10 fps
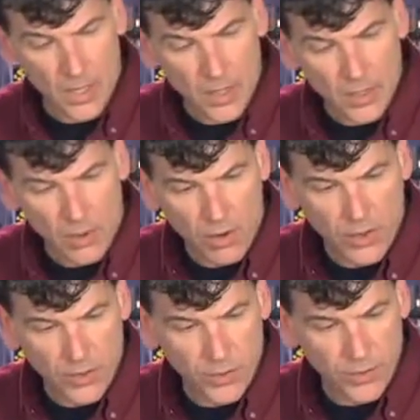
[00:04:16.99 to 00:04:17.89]
Hard
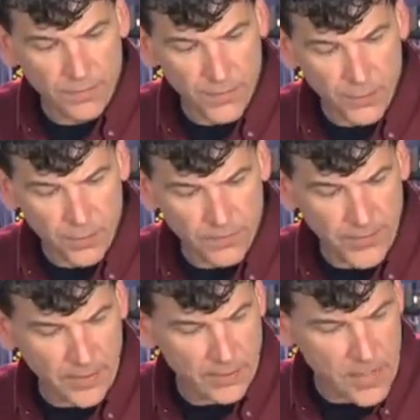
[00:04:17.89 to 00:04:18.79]
to do the fuel
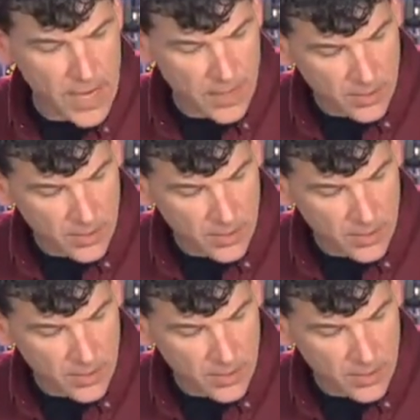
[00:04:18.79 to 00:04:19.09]
filler neck